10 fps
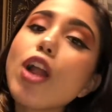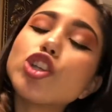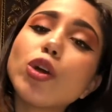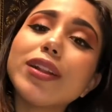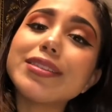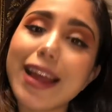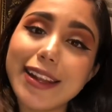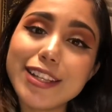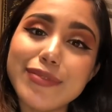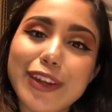So let's
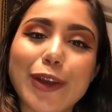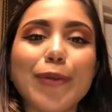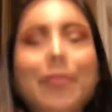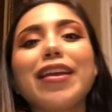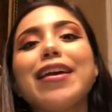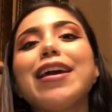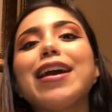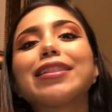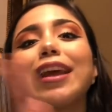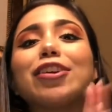end this video.
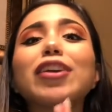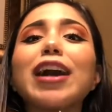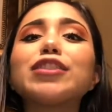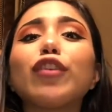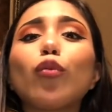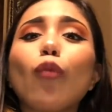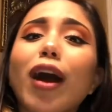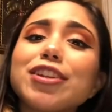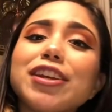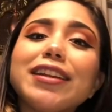Thank you guys for
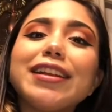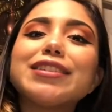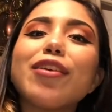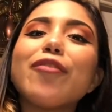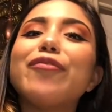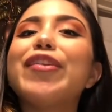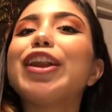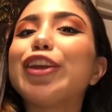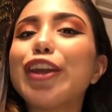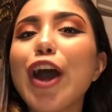watching this
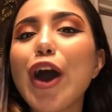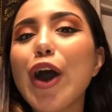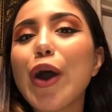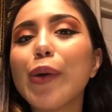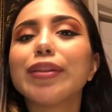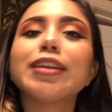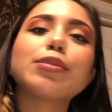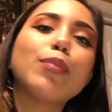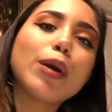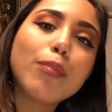video,
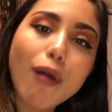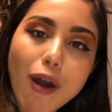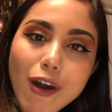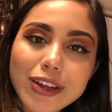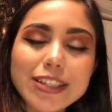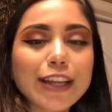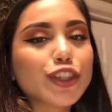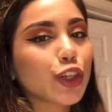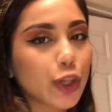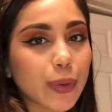this mukbang
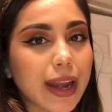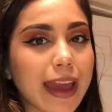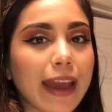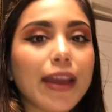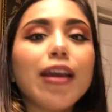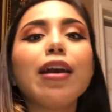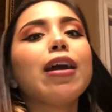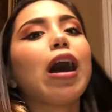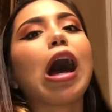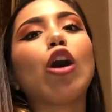slash Q&A.
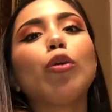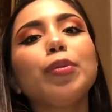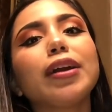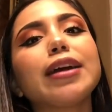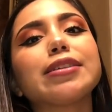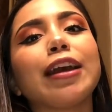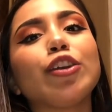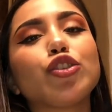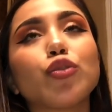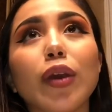I hope you guys
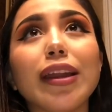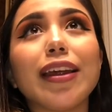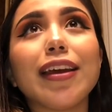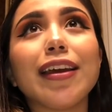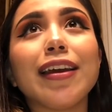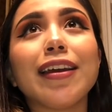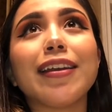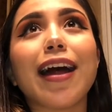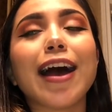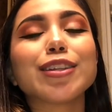enjoyed
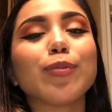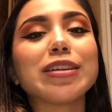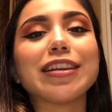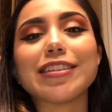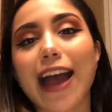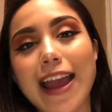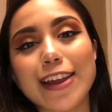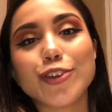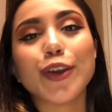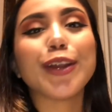it as much as I
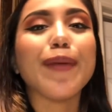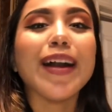enjoyed